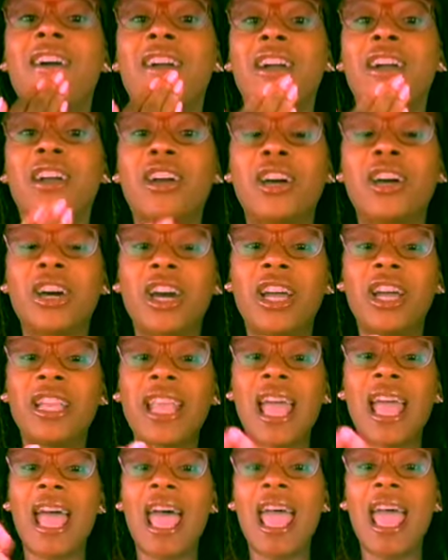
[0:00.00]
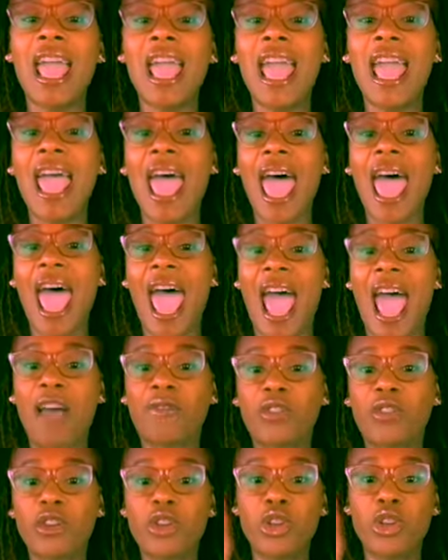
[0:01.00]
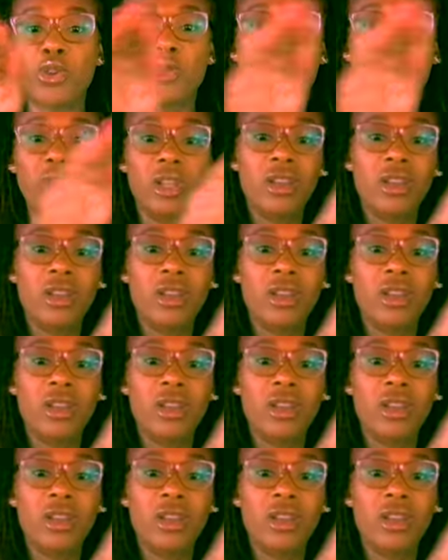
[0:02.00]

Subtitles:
good afternoon,